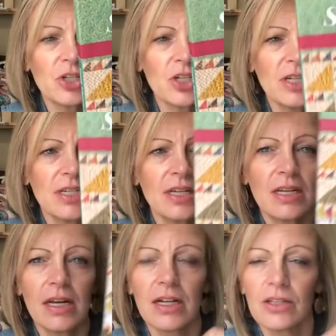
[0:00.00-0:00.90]
she
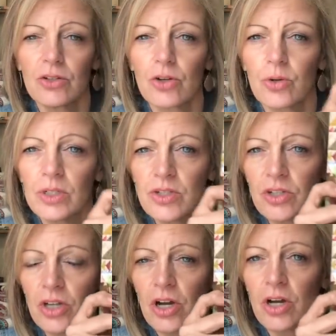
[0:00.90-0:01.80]
did a little quilt
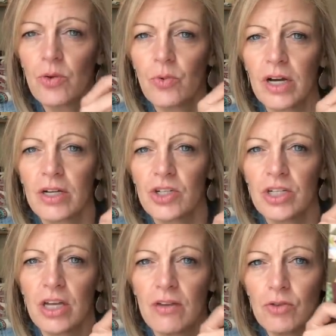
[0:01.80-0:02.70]
along where
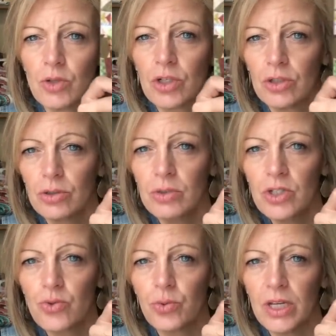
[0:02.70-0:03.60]
she gave you a clue
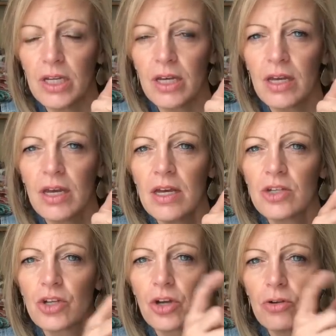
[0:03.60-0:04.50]
each week
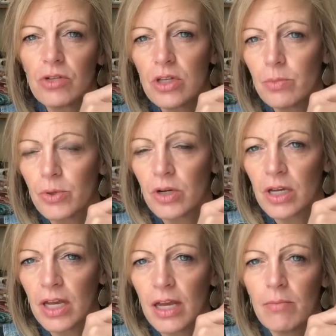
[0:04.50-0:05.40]
to go to the
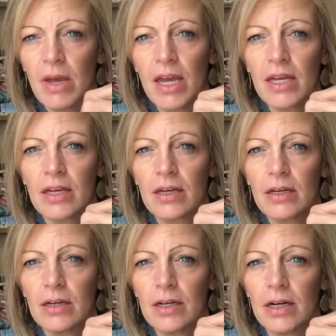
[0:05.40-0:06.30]
book and make
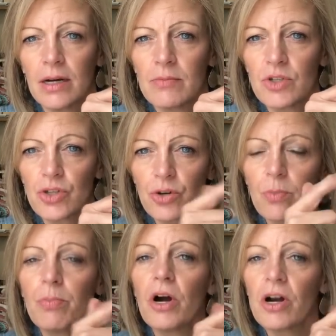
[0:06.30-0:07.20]
um,
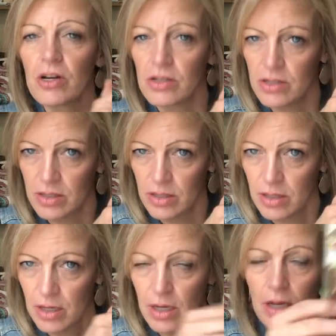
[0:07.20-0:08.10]
certain parts
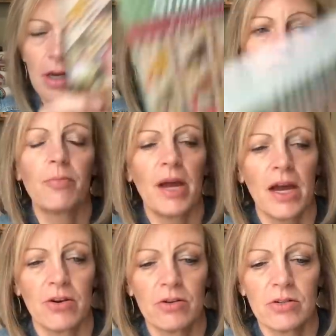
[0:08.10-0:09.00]
of
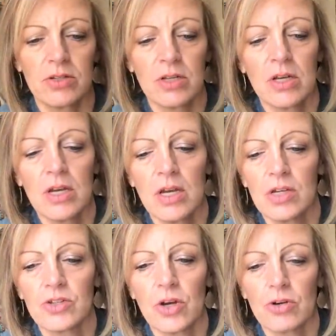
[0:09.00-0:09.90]
patterns.
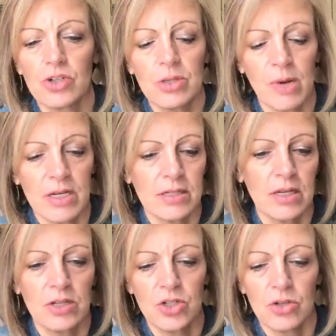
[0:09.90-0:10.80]
So she might
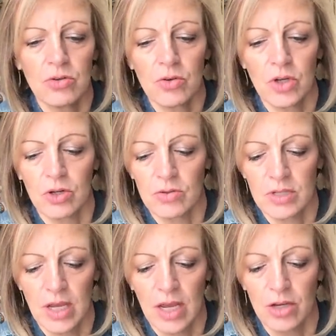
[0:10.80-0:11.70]
send you, you know,
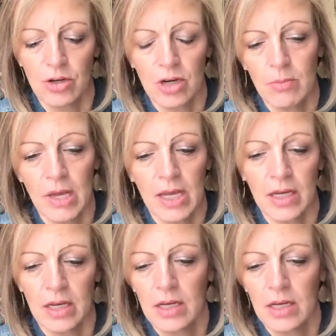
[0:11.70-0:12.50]
say you're going to make,